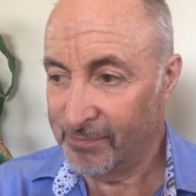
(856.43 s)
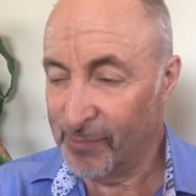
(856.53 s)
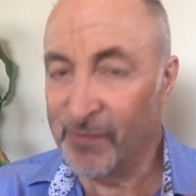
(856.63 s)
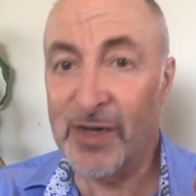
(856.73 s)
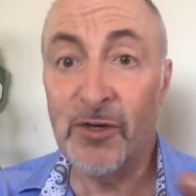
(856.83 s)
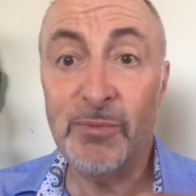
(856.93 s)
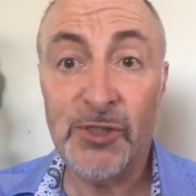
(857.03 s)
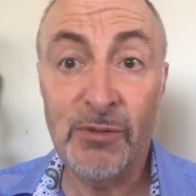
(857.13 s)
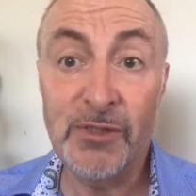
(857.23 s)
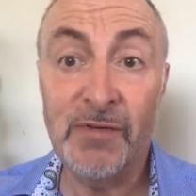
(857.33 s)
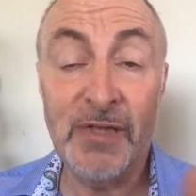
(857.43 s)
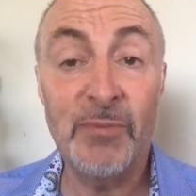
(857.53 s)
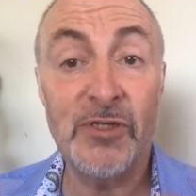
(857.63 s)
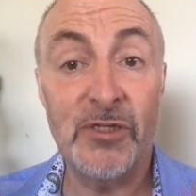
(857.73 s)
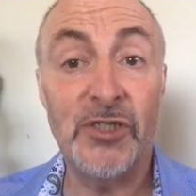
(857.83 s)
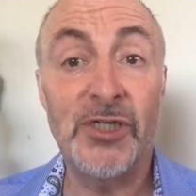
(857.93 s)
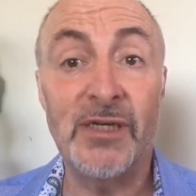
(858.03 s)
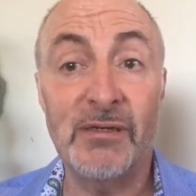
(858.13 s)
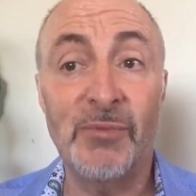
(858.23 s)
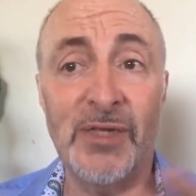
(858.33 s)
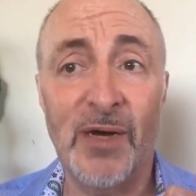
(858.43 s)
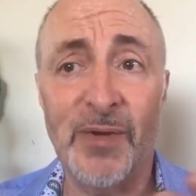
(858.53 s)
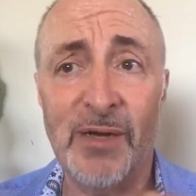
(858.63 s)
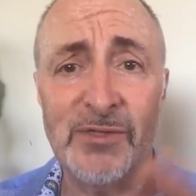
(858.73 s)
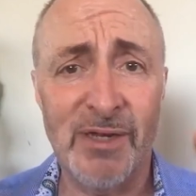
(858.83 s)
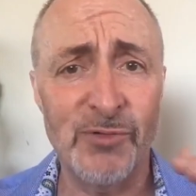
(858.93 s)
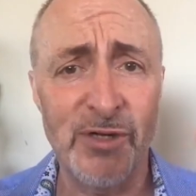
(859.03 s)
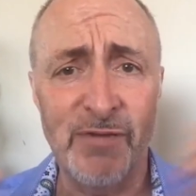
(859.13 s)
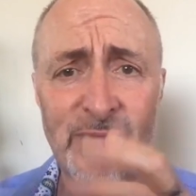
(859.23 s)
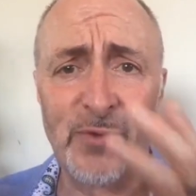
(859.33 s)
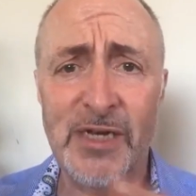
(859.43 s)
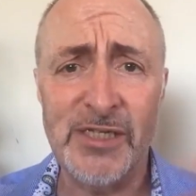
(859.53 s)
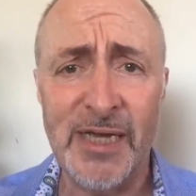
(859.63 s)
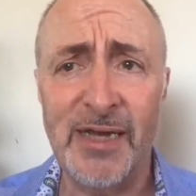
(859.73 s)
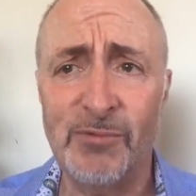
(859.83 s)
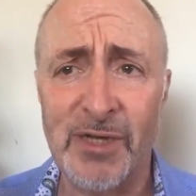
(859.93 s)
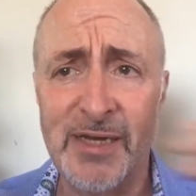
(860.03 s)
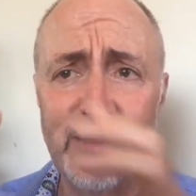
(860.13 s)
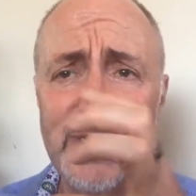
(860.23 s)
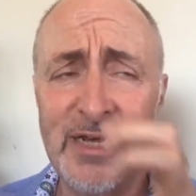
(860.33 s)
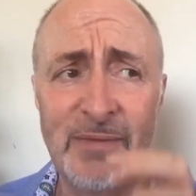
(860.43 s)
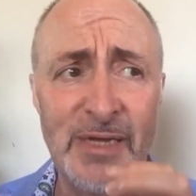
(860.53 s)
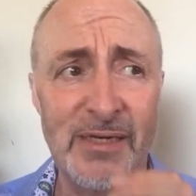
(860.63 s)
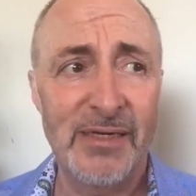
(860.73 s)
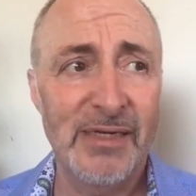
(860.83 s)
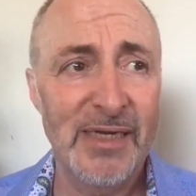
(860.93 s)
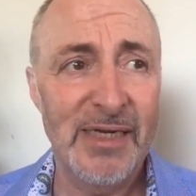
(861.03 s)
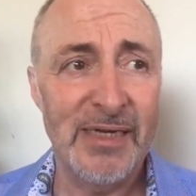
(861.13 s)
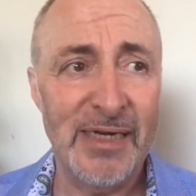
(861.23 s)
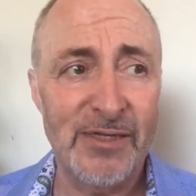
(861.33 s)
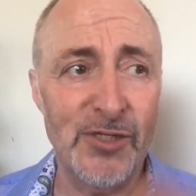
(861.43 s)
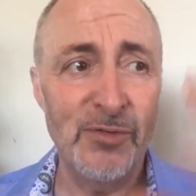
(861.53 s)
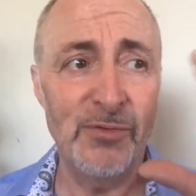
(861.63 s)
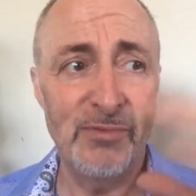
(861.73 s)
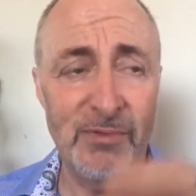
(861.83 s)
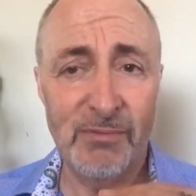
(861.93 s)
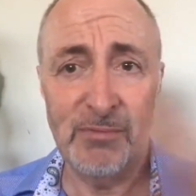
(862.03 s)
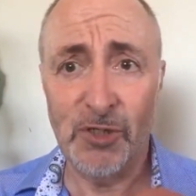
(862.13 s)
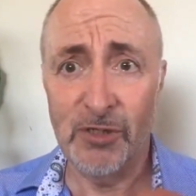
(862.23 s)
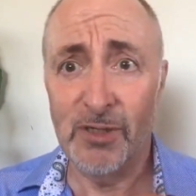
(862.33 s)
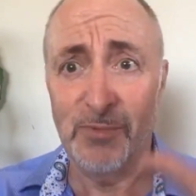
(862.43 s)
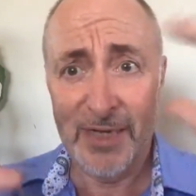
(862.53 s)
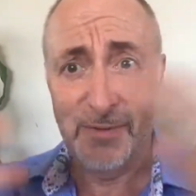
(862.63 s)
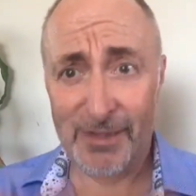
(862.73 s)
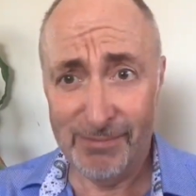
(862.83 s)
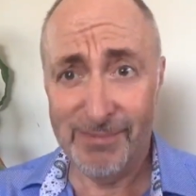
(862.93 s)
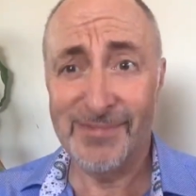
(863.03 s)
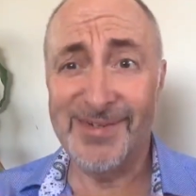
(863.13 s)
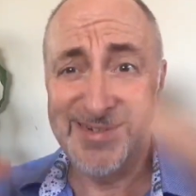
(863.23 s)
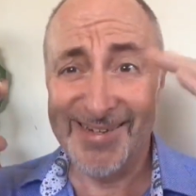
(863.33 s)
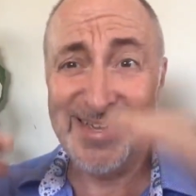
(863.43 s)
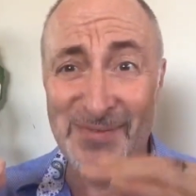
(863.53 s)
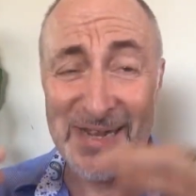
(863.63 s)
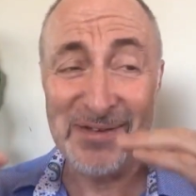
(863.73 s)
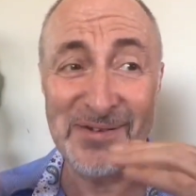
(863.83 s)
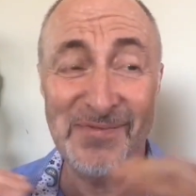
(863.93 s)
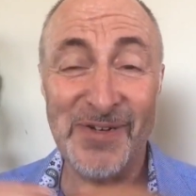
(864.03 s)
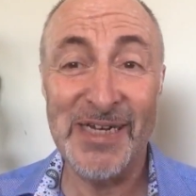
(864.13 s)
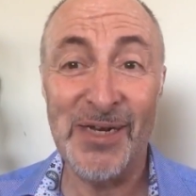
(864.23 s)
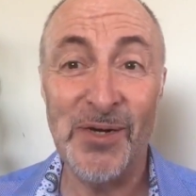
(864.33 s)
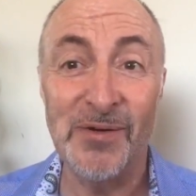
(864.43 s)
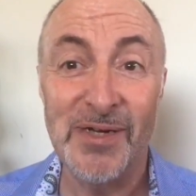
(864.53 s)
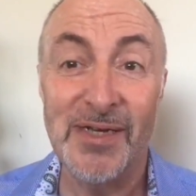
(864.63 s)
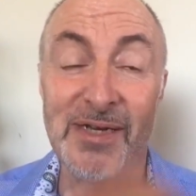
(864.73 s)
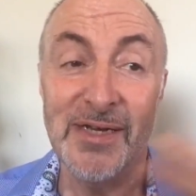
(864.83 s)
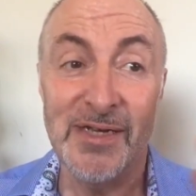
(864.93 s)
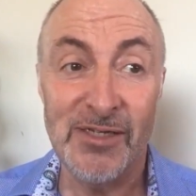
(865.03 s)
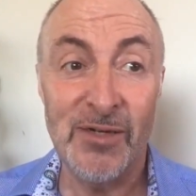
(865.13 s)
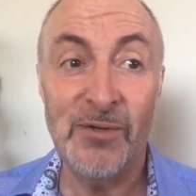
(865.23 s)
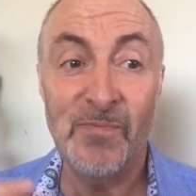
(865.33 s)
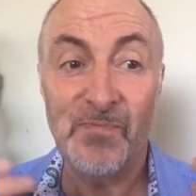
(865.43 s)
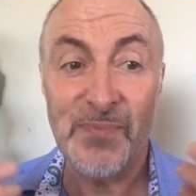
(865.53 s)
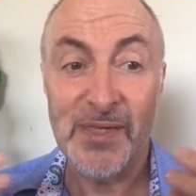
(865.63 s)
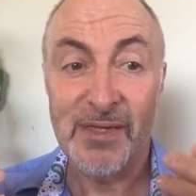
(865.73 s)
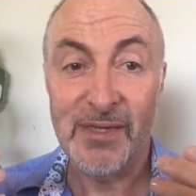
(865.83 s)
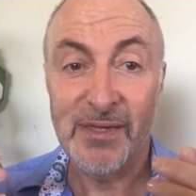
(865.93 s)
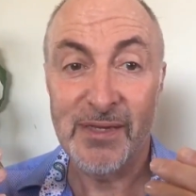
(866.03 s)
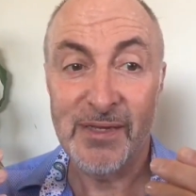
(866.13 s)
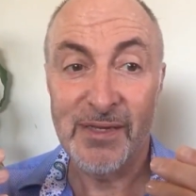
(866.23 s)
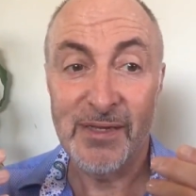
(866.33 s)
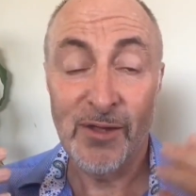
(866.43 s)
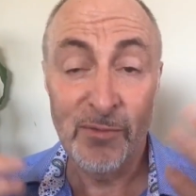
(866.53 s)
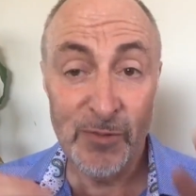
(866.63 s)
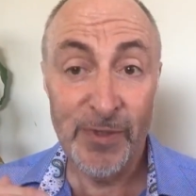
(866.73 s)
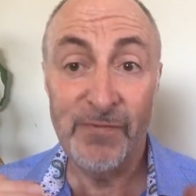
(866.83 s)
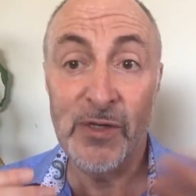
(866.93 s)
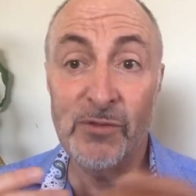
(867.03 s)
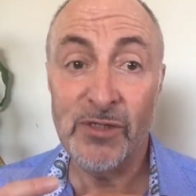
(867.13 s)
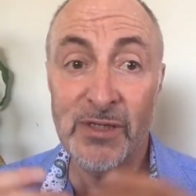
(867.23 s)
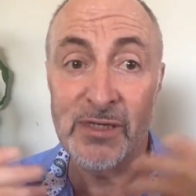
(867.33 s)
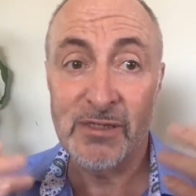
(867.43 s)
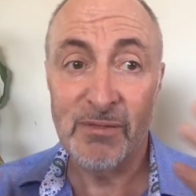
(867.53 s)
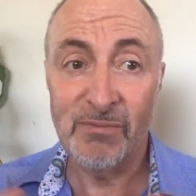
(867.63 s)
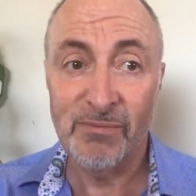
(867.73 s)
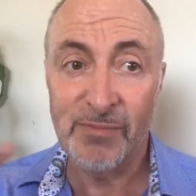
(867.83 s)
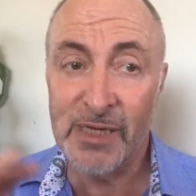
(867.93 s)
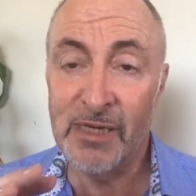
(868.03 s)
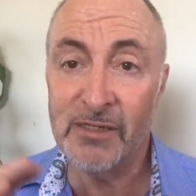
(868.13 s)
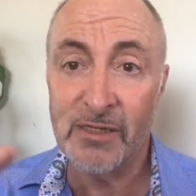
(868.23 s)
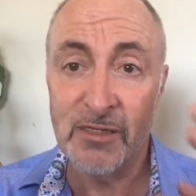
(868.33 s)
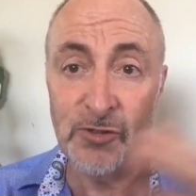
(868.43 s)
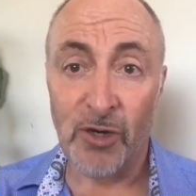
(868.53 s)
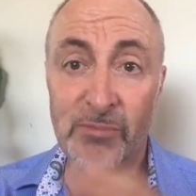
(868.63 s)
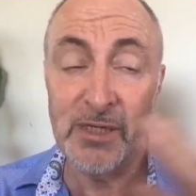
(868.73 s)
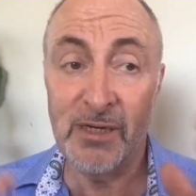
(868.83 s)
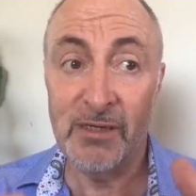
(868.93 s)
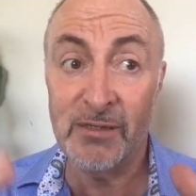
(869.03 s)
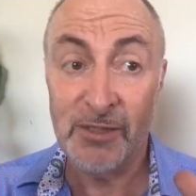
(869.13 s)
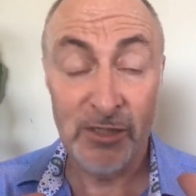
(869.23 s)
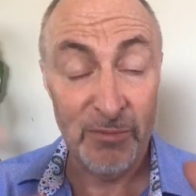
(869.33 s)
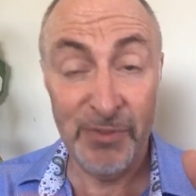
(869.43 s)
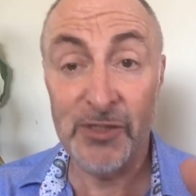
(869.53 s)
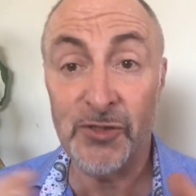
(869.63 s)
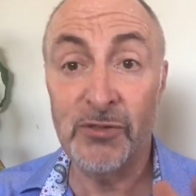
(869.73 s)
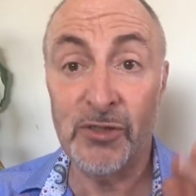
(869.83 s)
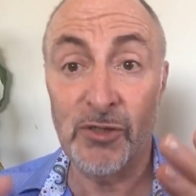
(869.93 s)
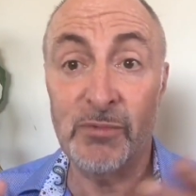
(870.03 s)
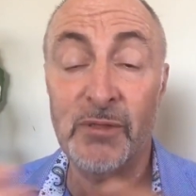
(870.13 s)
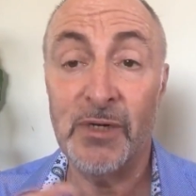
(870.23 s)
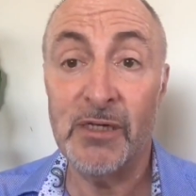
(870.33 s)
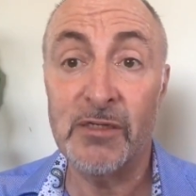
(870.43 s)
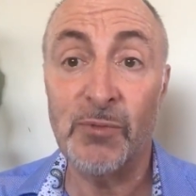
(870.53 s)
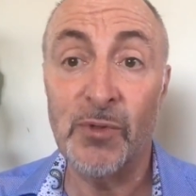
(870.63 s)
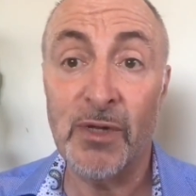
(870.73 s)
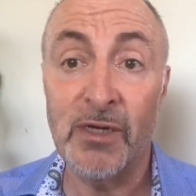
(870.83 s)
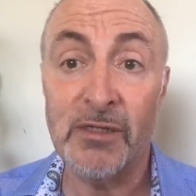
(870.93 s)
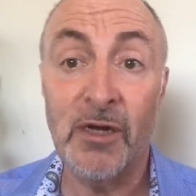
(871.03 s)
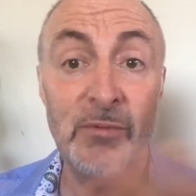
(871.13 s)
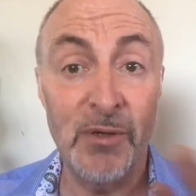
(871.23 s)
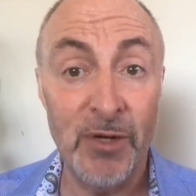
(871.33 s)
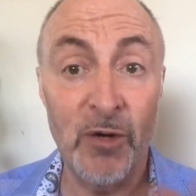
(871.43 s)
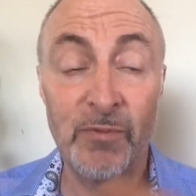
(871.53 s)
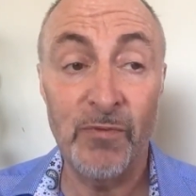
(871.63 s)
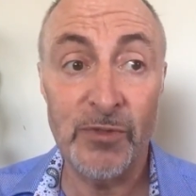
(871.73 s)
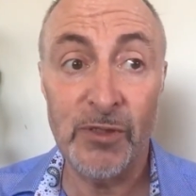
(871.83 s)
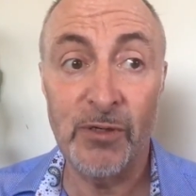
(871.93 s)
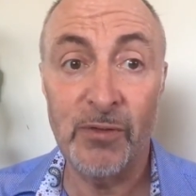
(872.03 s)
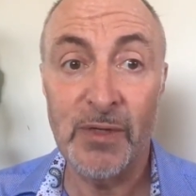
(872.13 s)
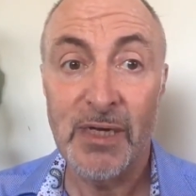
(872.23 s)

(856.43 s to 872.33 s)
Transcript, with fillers: provide an opportunity for that person to cheat. I put it that way. I was I was looking for a way to say it. It was like it was getting a bit like too good, and I want to keep it keep it down fairly low. So I hope it's been of use. There's some key insights I dropped in here. So actually, some big truths I dropped in the middle of this broadcast, and I hope they were helpful to you.